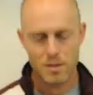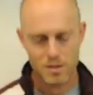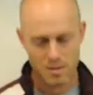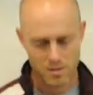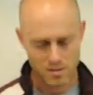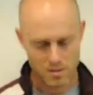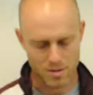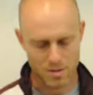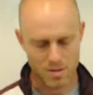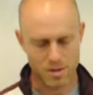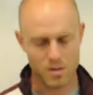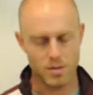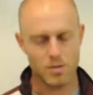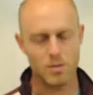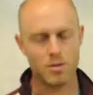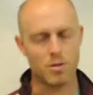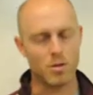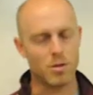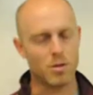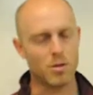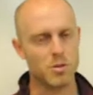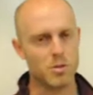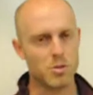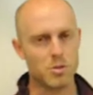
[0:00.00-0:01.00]
Alright, you can
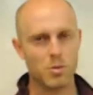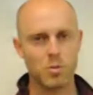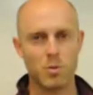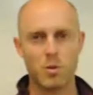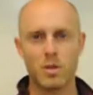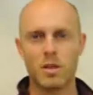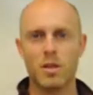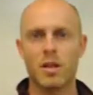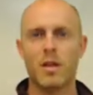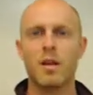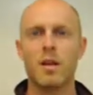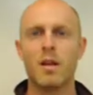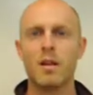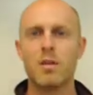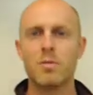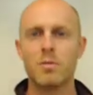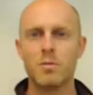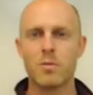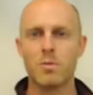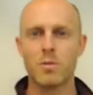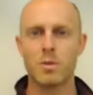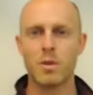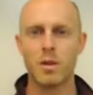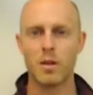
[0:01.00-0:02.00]
also work ahead if
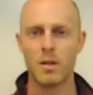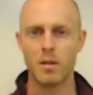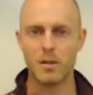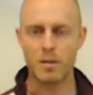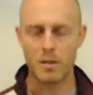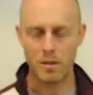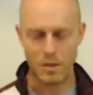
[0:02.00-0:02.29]
you want.